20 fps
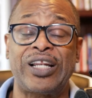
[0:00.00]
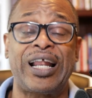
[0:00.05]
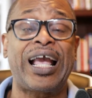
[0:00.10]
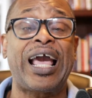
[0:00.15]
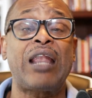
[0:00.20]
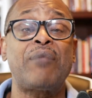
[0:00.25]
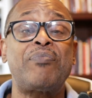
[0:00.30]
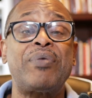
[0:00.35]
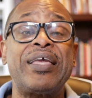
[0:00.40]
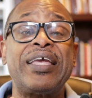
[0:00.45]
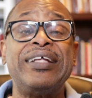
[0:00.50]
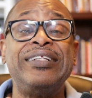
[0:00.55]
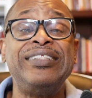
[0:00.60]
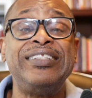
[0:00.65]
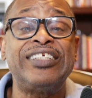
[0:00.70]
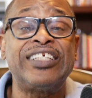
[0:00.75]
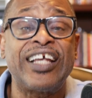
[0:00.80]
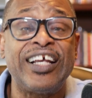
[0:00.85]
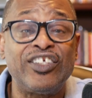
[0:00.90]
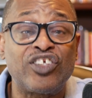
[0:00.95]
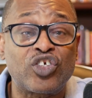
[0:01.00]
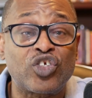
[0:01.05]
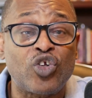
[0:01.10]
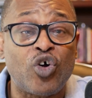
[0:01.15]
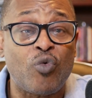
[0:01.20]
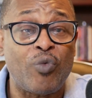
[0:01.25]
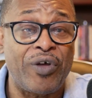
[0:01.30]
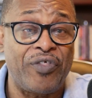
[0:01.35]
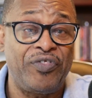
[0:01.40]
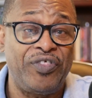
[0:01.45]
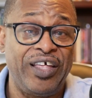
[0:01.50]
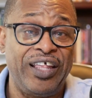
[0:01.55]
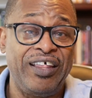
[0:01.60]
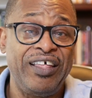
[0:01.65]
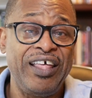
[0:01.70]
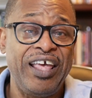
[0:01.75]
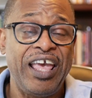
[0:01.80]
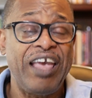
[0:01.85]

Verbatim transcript: I got to be intentional with it.